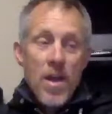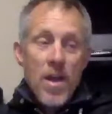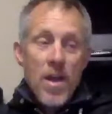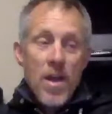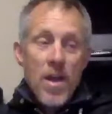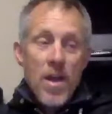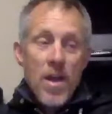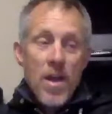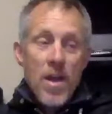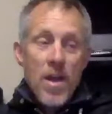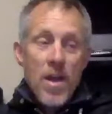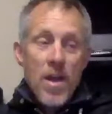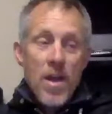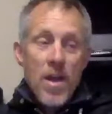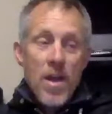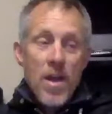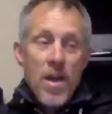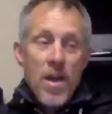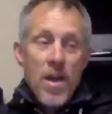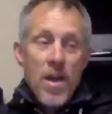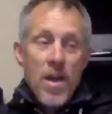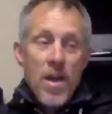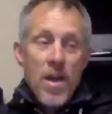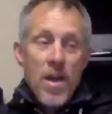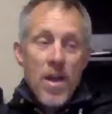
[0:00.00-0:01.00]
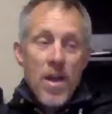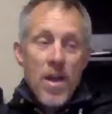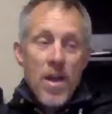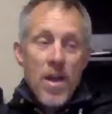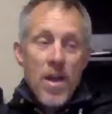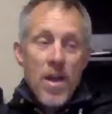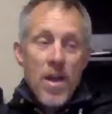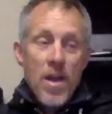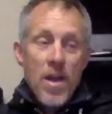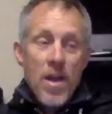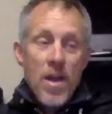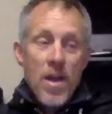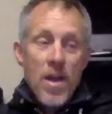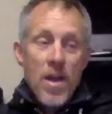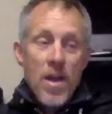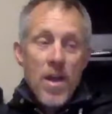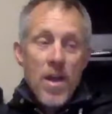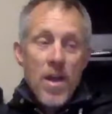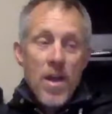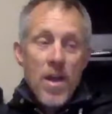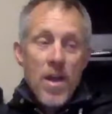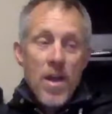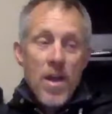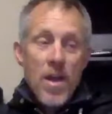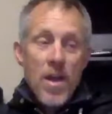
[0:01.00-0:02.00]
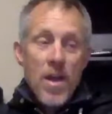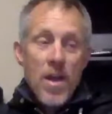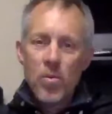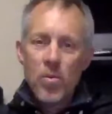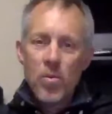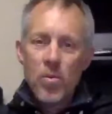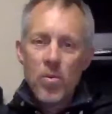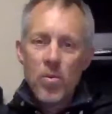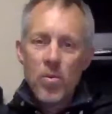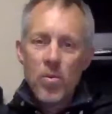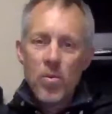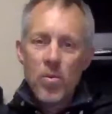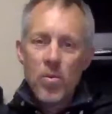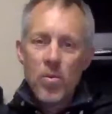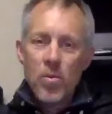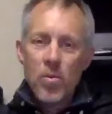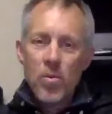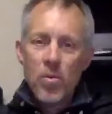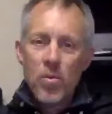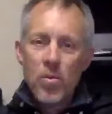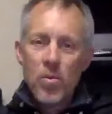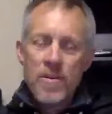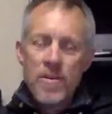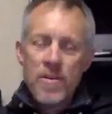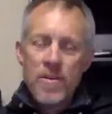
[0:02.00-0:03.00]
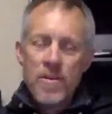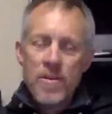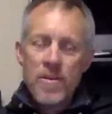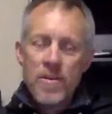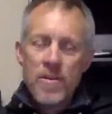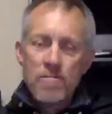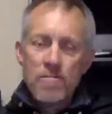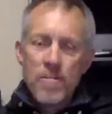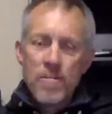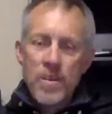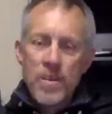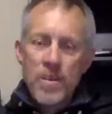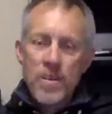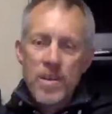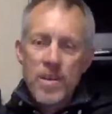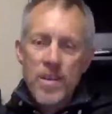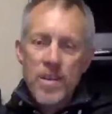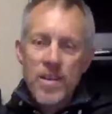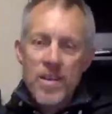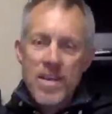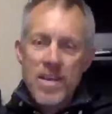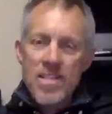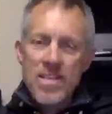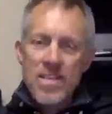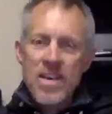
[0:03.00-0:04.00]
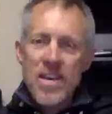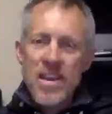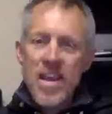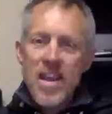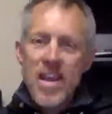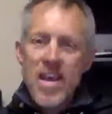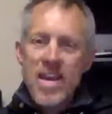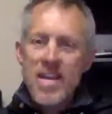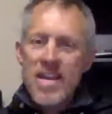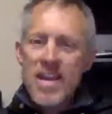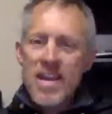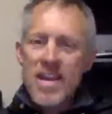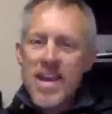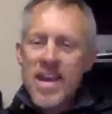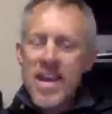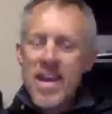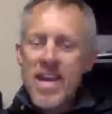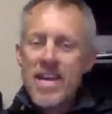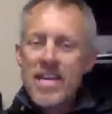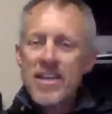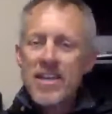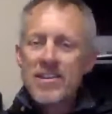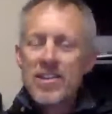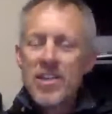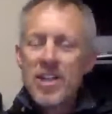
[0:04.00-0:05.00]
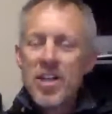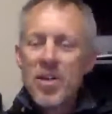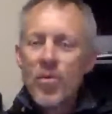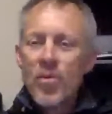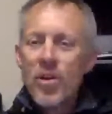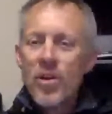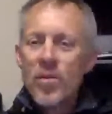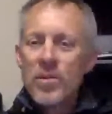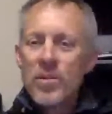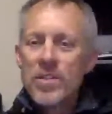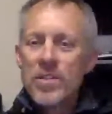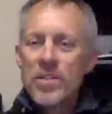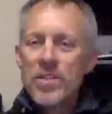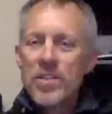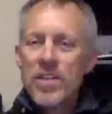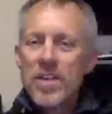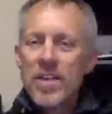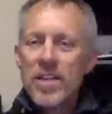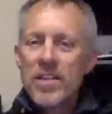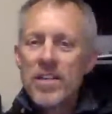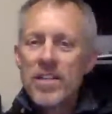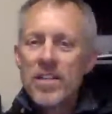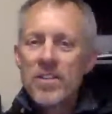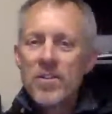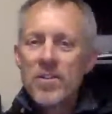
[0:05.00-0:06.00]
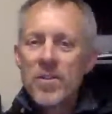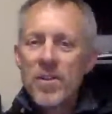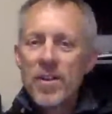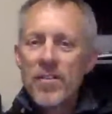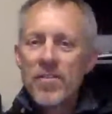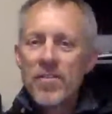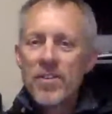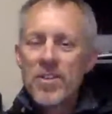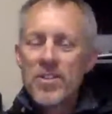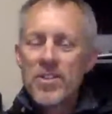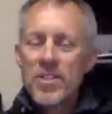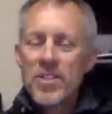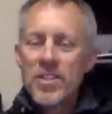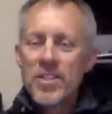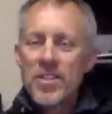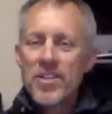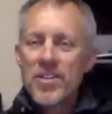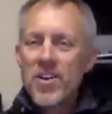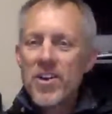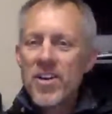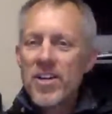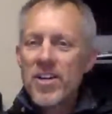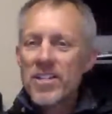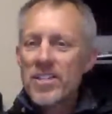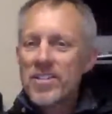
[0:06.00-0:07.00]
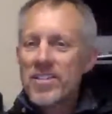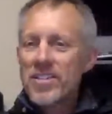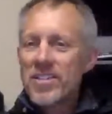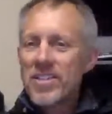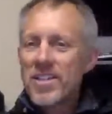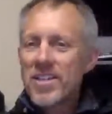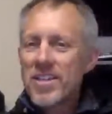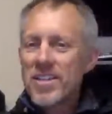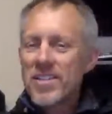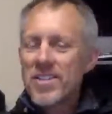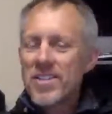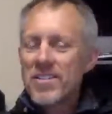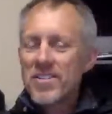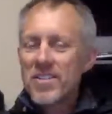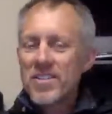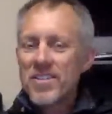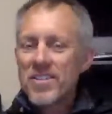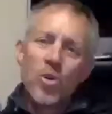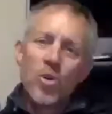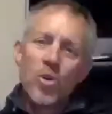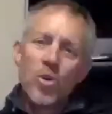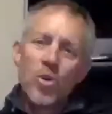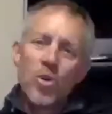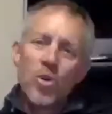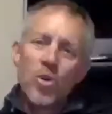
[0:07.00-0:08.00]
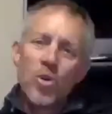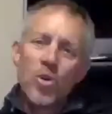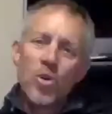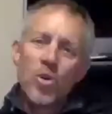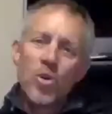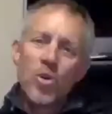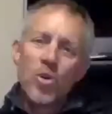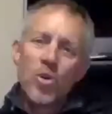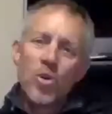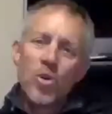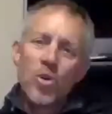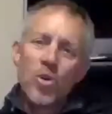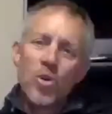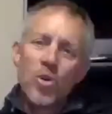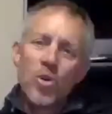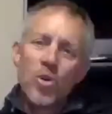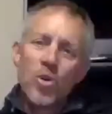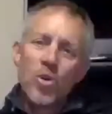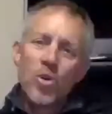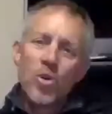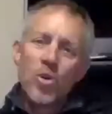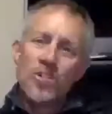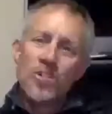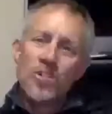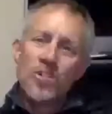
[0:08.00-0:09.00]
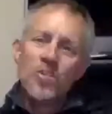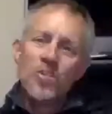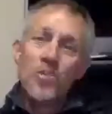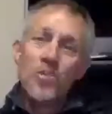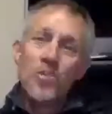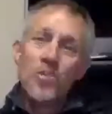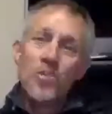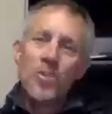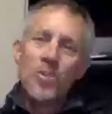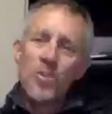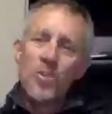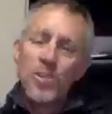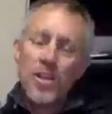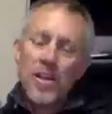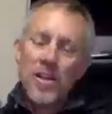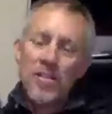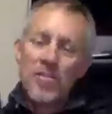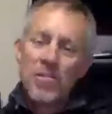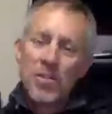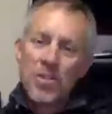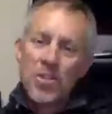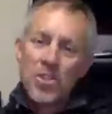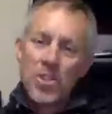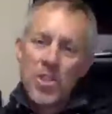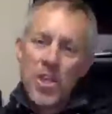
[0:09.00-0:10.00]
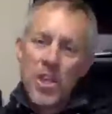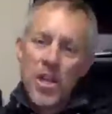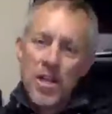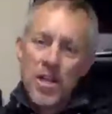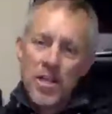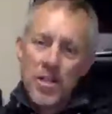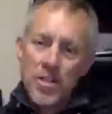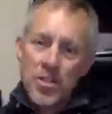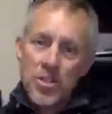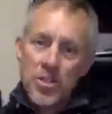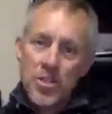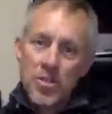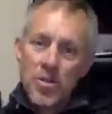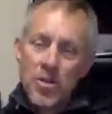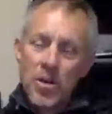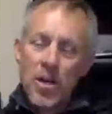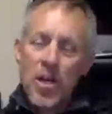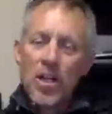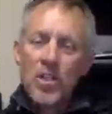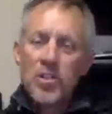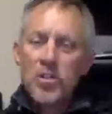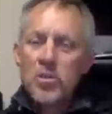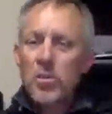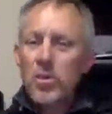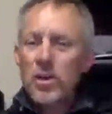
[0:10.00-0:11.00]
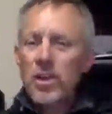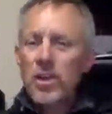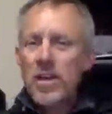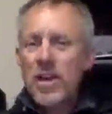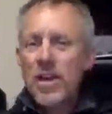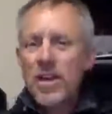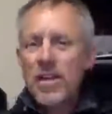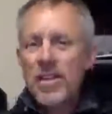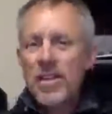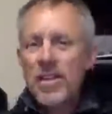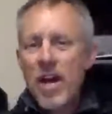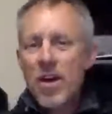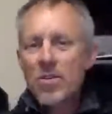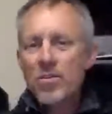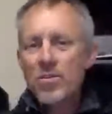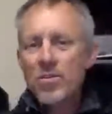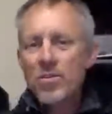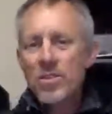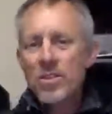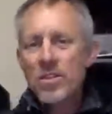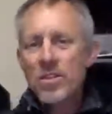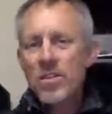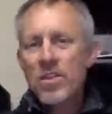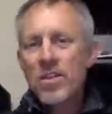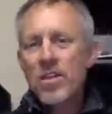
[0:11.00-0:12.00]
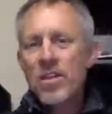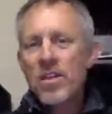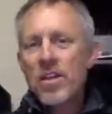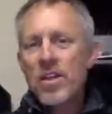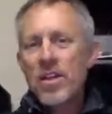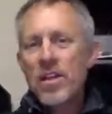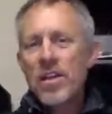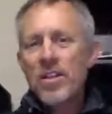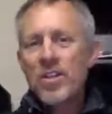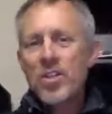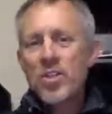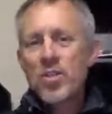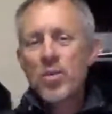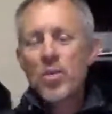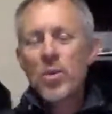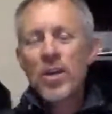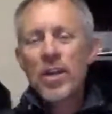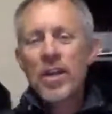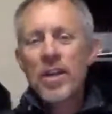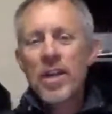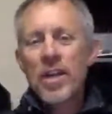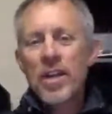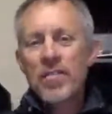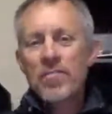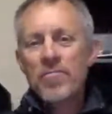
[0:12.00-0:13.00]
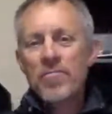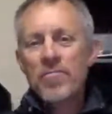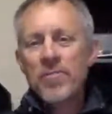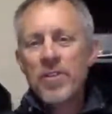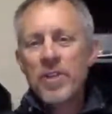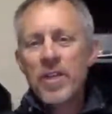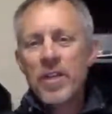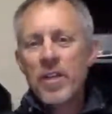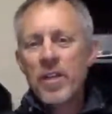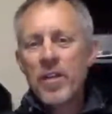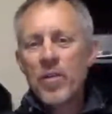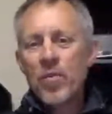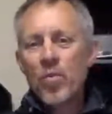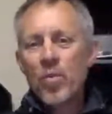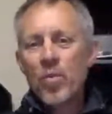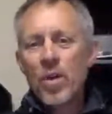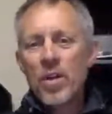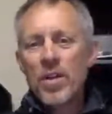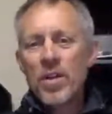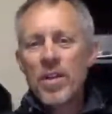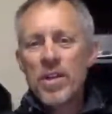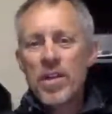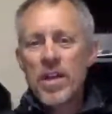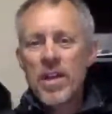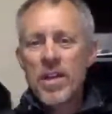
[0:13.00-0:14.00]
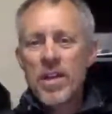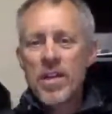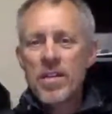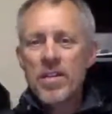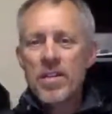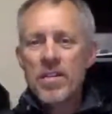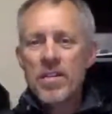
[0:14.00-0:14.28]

Thin air as prep for the Leadville 100. And I thought I had a handle on what it would take to do Everest. And honestly, what it would be like to do the Everest challenge, you know, all 29,029 feet in one day.